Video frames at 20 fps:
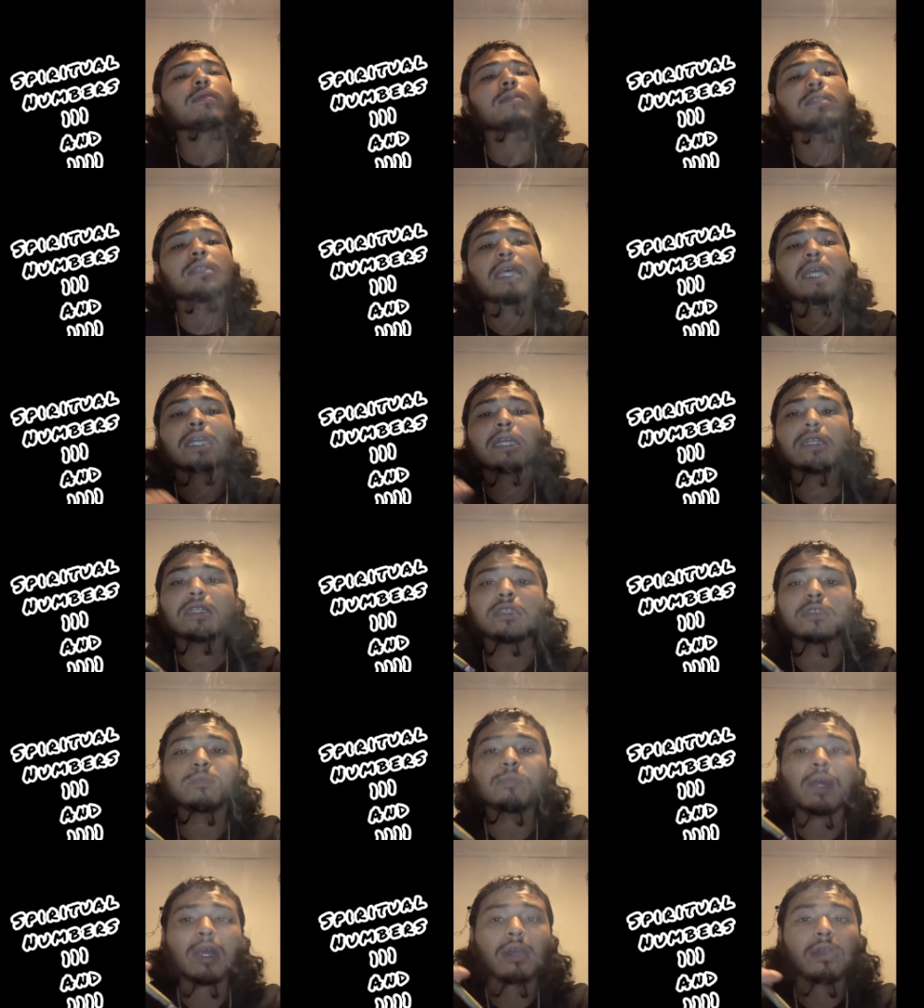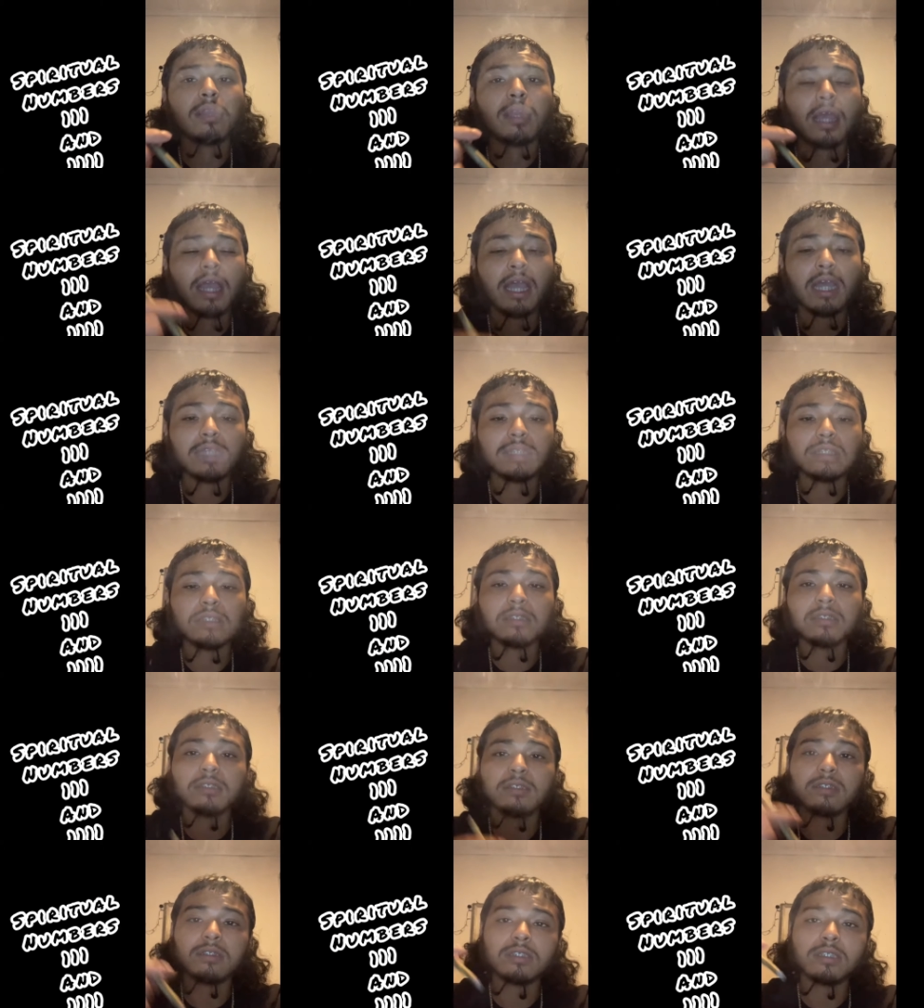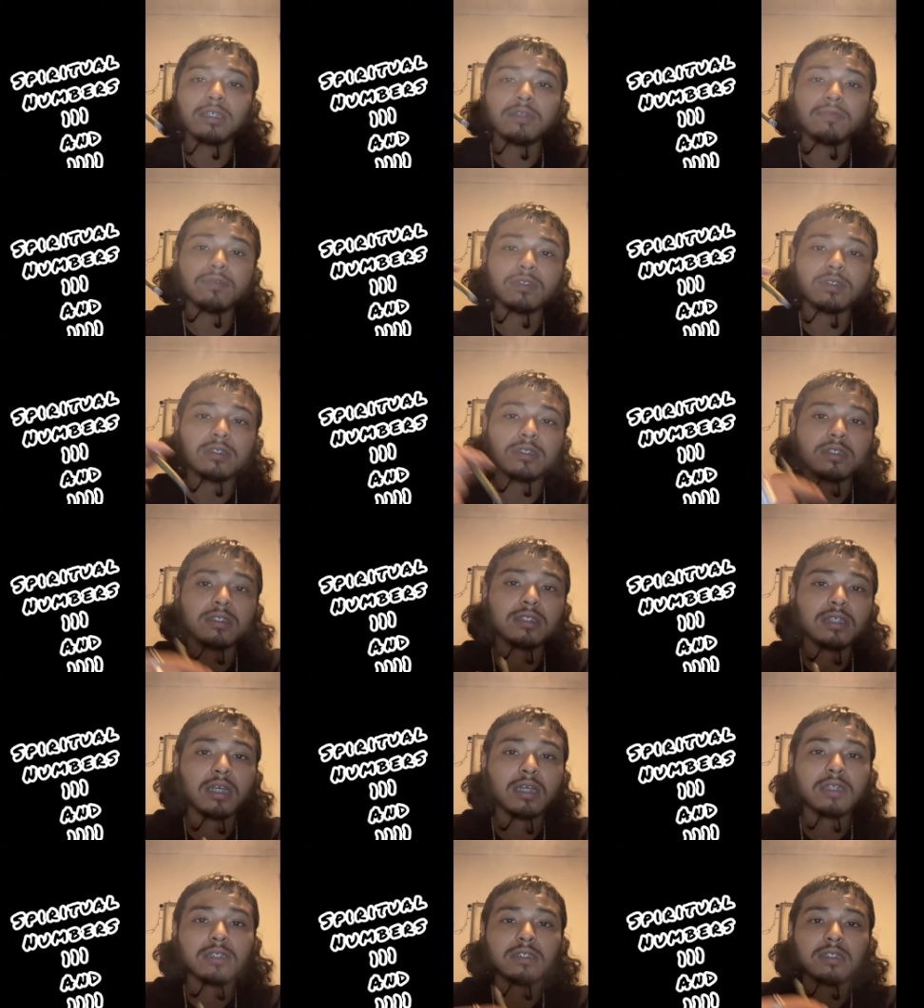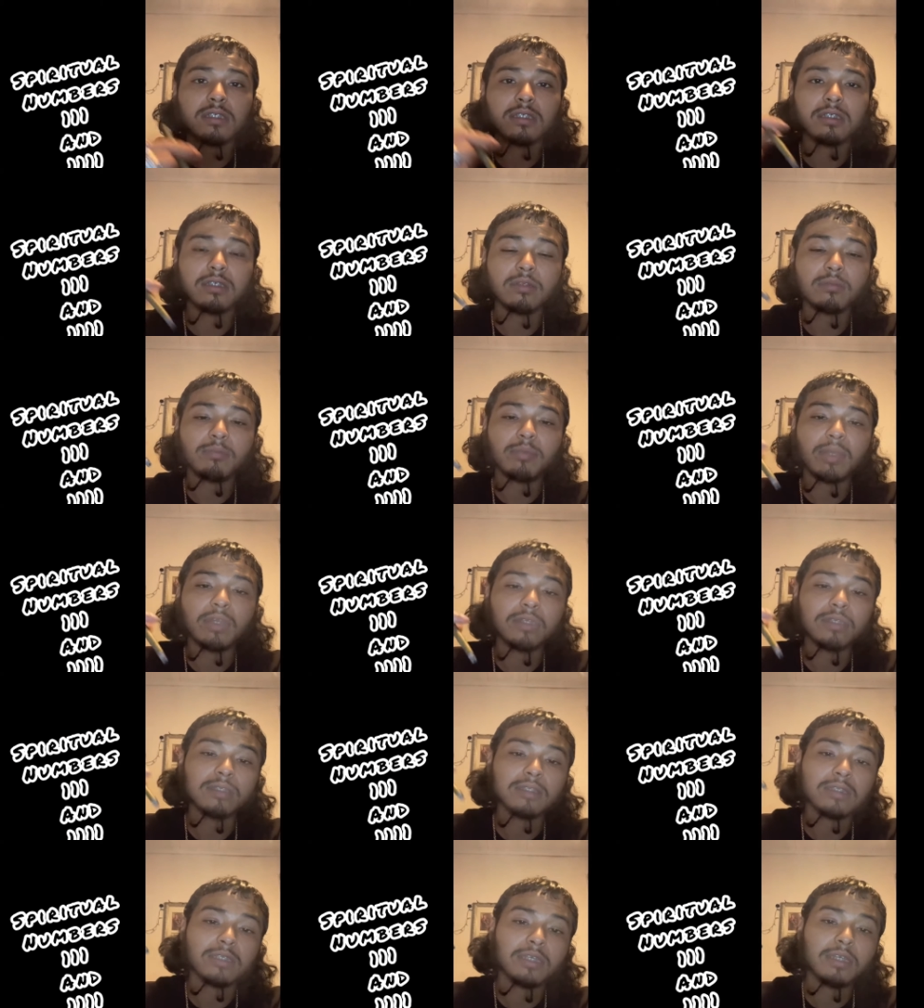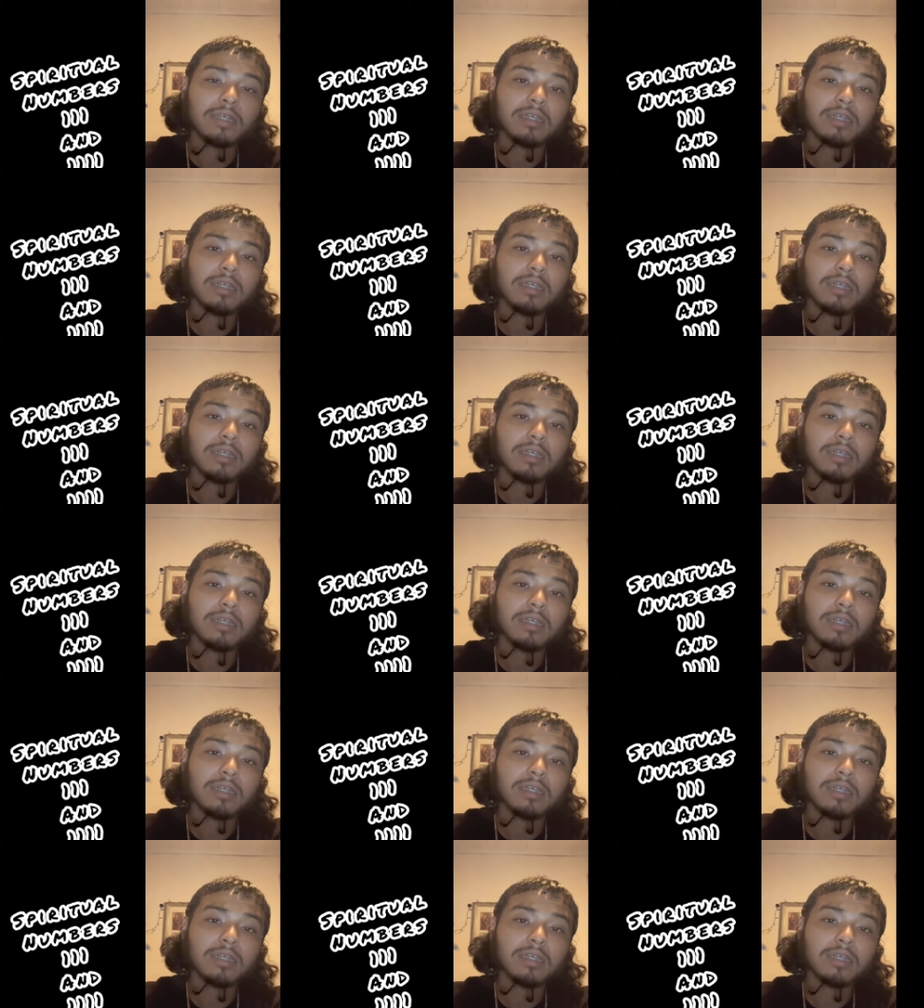taking inspired action, achieving success, independence,